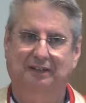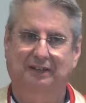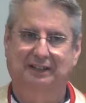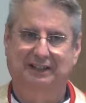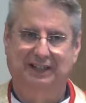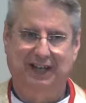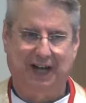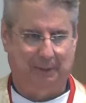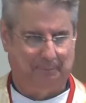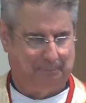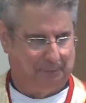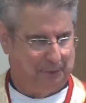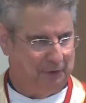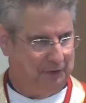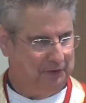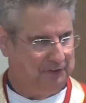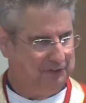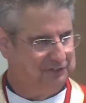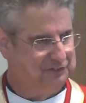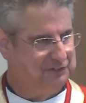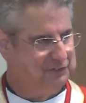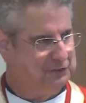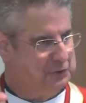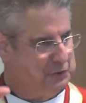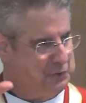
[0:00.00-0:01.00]

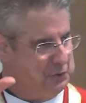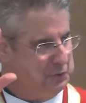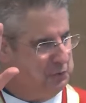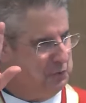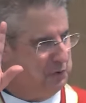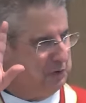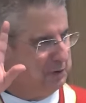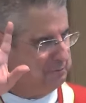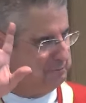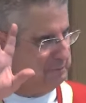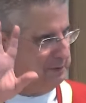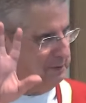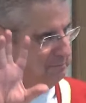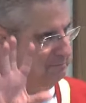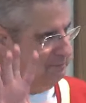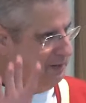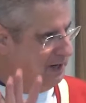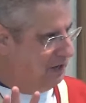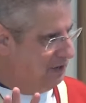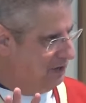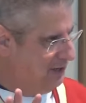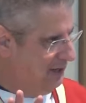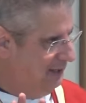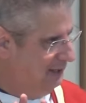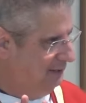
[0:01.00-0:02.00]
couples who have been
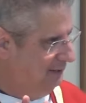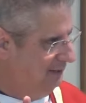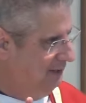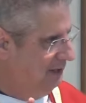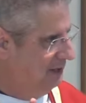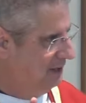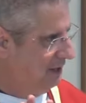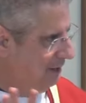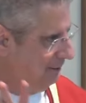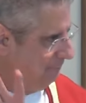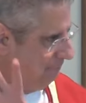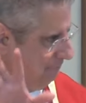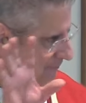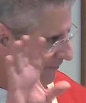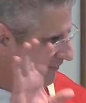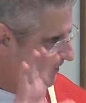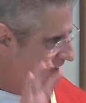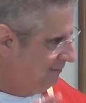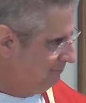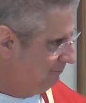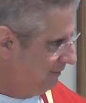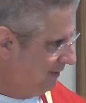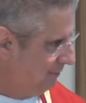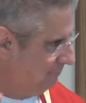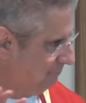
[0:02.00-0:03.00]
married in our
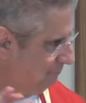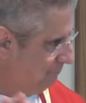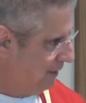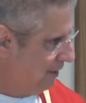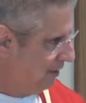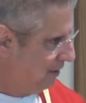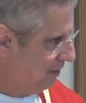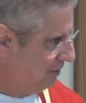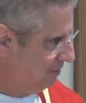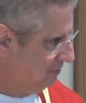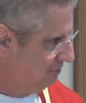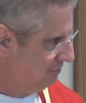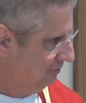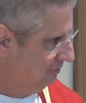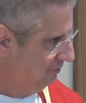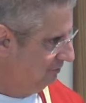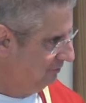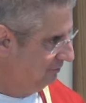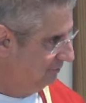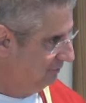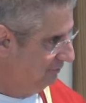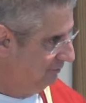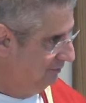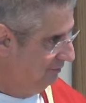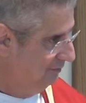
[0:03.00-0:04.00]
family of parishes.
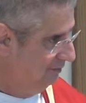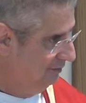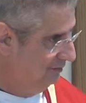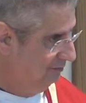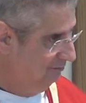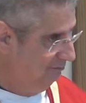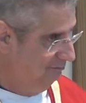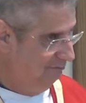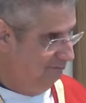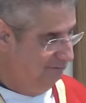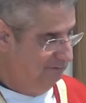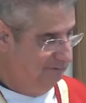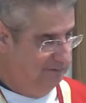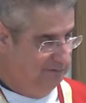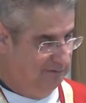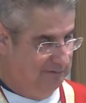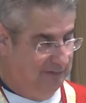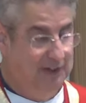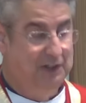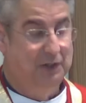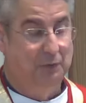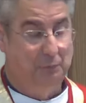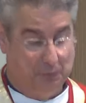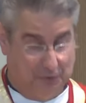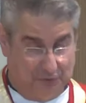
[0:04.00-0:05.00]

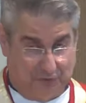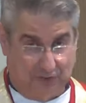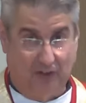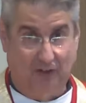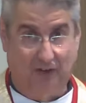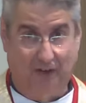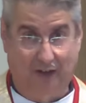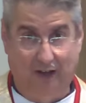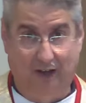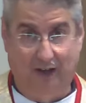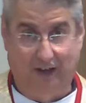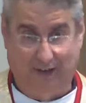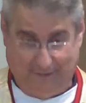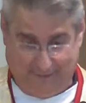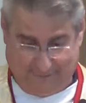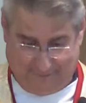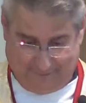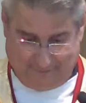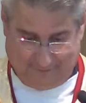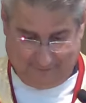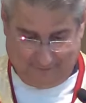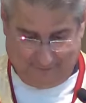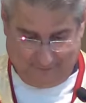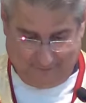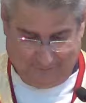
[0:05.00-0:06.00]
And it was a
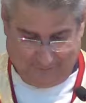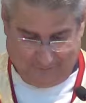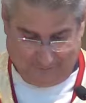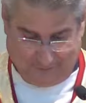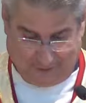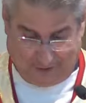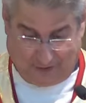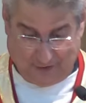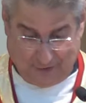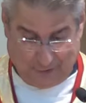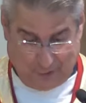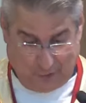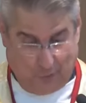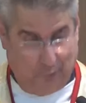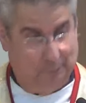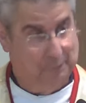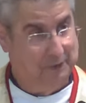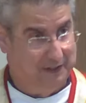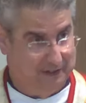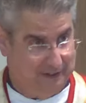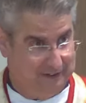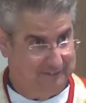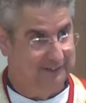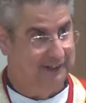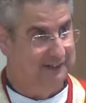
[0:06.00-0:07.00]
lot. I know,
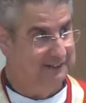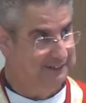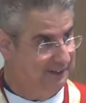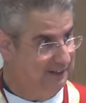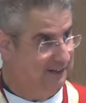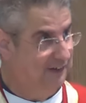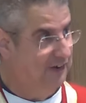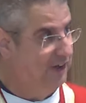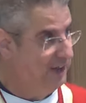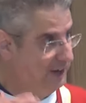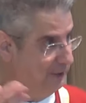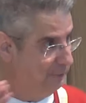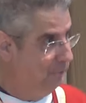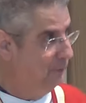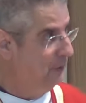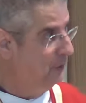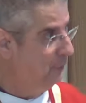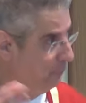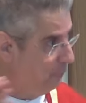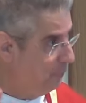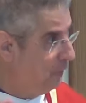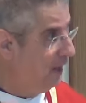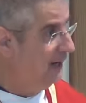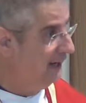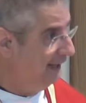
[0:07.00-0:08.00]
because I did a lot of
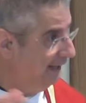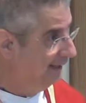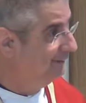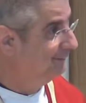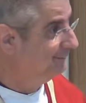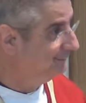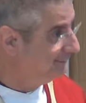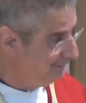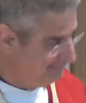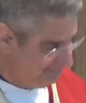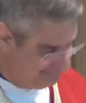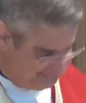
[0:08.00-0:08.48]
weddings.